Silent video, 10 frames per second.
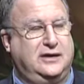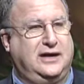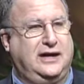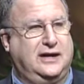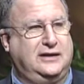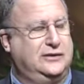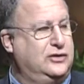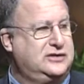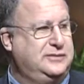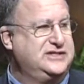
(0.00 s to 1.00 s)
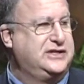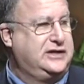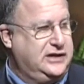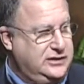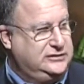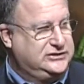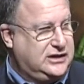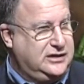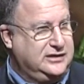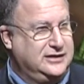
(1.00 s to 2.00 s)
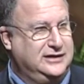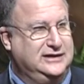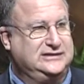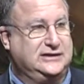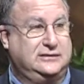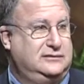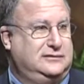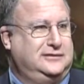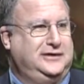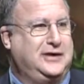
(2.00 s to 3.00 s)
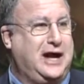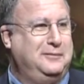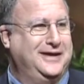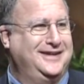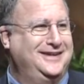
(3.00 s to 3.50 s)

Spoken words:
And he looked at me and said, can you start? And I said, you got me.